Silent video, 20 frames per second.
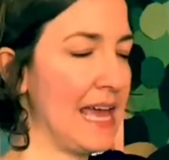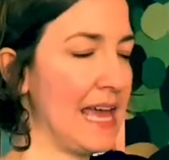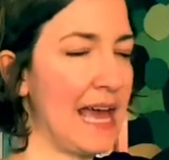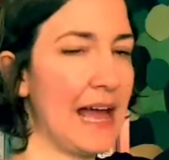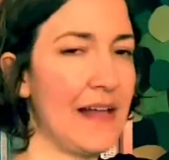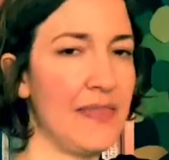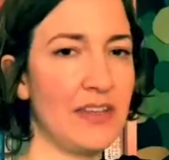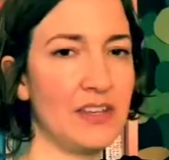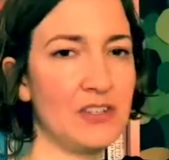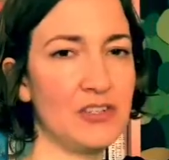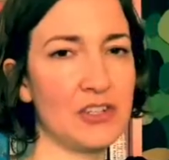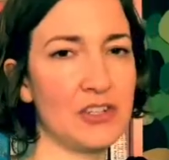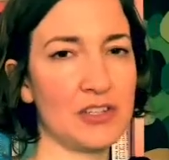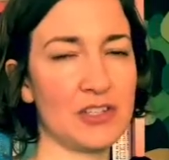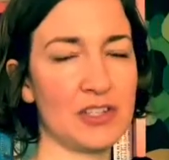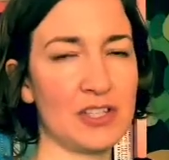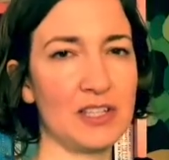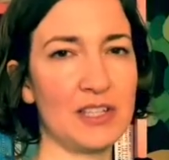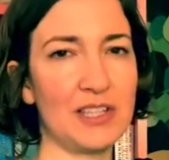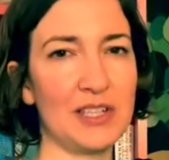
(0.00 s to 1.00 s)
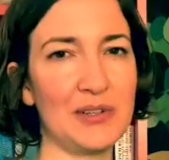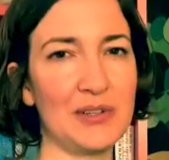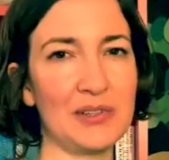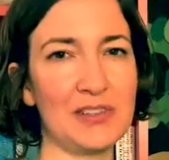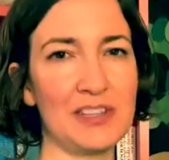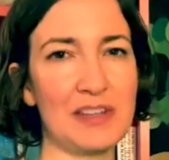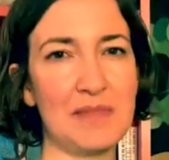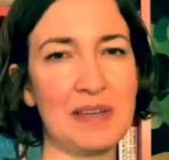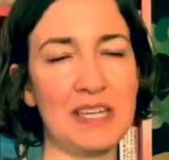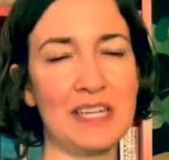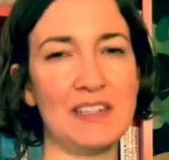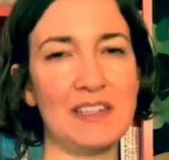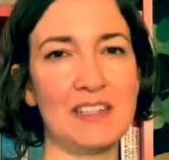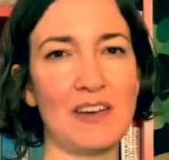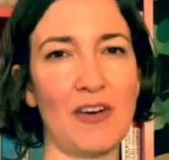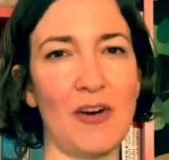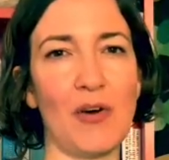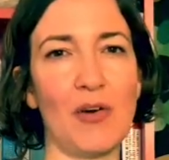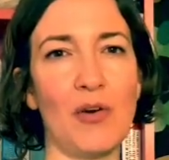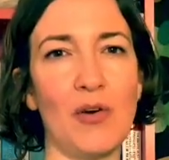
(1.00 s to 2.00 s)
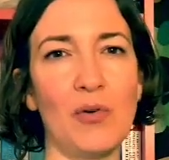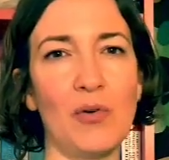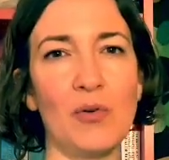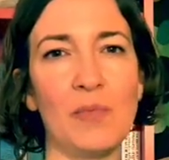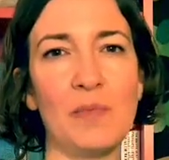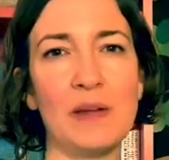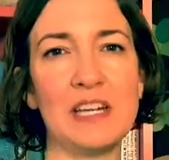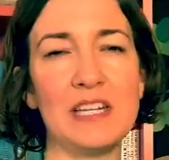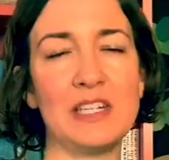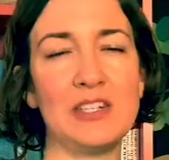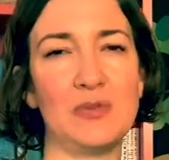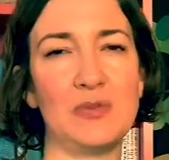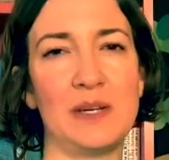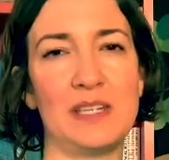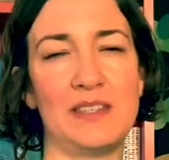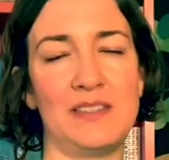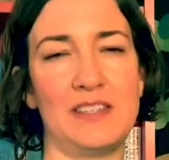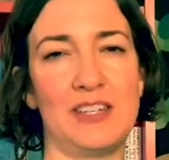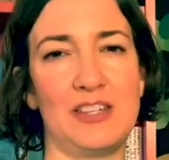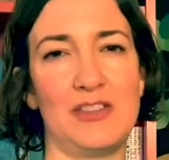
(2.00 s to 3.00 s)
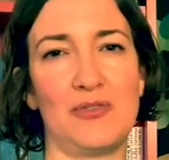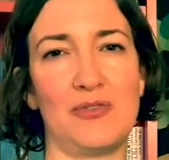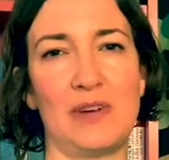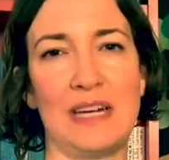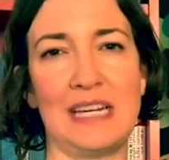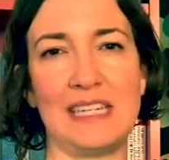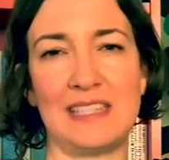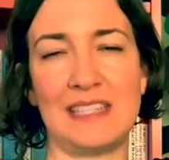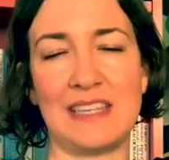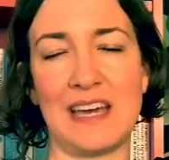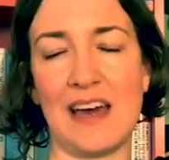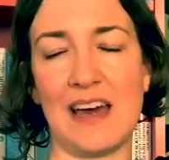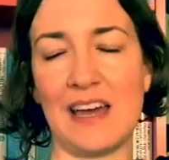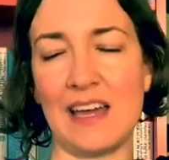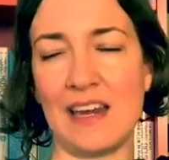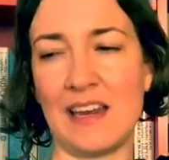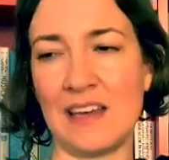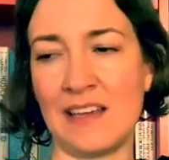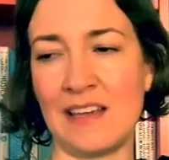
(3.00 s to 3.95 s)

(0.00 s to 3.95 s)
and then just slowly begin to open and twist to the right side.